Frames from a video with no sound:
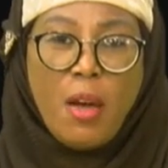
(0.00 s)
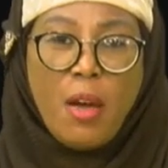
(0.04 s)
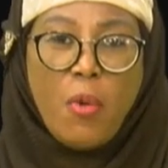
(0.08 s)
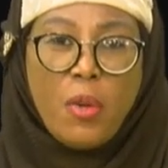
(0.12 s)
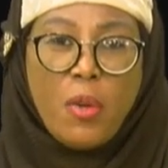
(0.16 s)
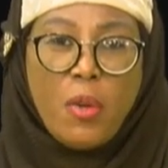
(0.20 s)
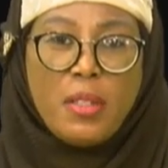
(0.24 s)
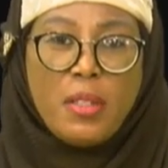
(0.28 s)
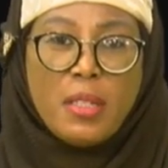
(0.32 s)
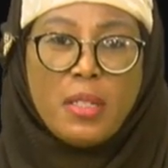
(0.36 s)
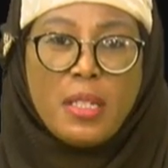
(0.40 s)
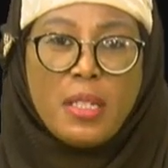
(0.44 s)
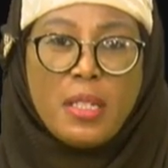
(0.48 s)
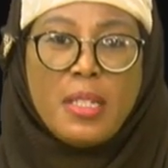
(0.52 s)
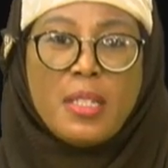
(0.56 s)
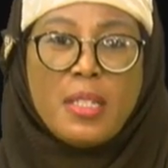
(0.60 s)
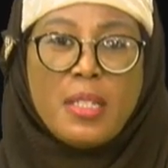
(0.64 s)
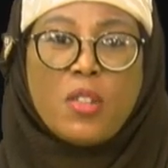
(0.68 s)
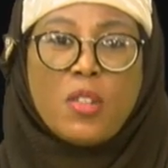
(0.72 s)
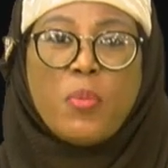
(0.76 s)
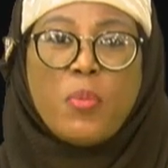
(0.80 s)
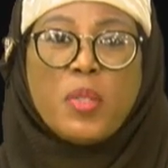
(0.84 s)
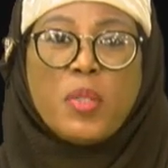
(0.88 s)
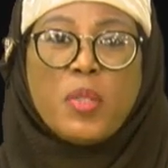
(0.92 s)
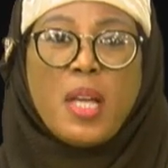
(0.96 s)
which
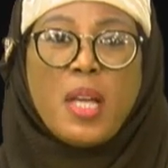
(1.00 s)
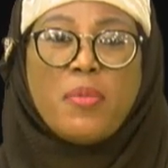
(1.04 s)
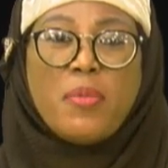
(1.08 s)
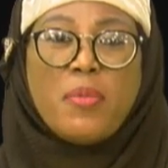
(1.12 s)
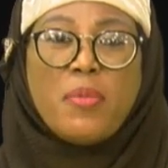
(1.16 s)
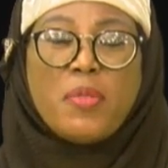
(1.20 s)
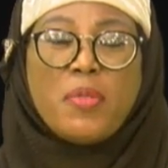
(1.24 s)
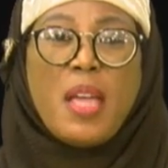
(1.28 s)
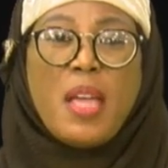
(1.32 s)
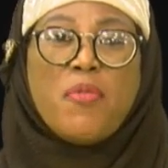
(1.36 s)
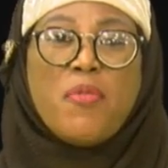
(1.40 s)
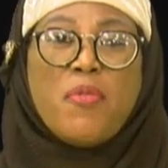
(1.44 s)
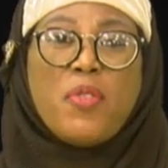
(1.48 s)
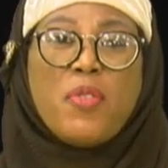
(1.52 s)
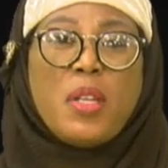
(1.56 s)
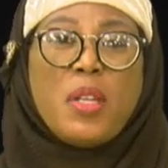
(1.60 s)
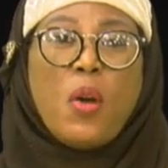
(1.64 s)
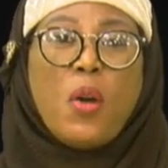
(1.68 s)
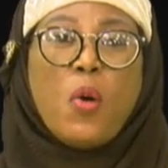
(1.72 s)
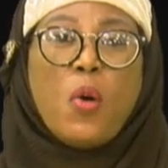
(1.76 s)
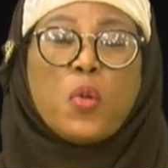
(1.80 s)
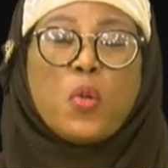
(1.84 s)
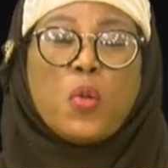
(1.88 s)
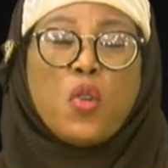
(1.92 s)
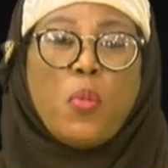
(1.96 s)
is observed every
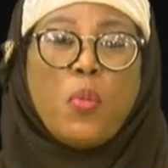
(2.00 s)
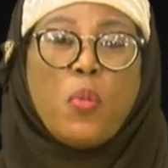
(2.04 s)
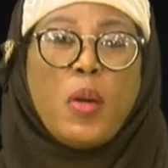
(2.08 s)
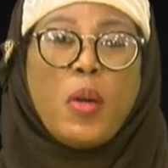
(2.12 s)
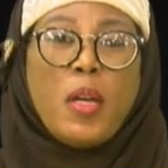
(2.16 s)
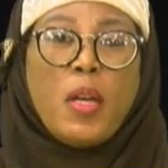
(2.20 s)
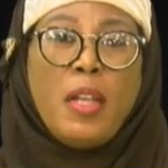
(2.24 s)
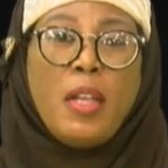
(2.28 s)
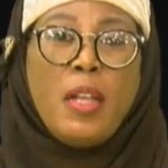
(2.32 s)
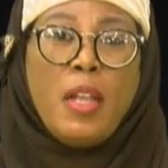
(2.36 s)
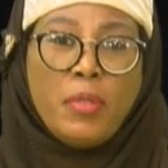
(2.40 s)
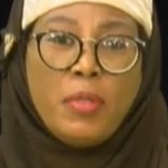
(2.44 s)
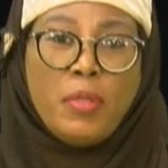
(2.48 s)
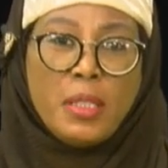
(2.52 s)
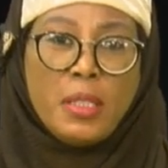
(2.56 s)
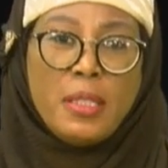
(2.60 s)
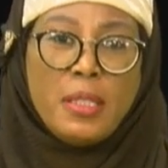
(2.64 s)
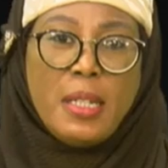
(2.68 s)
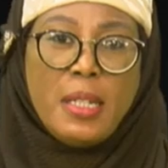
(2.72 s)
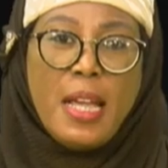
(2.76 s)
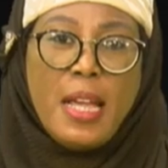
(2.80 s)
October 11.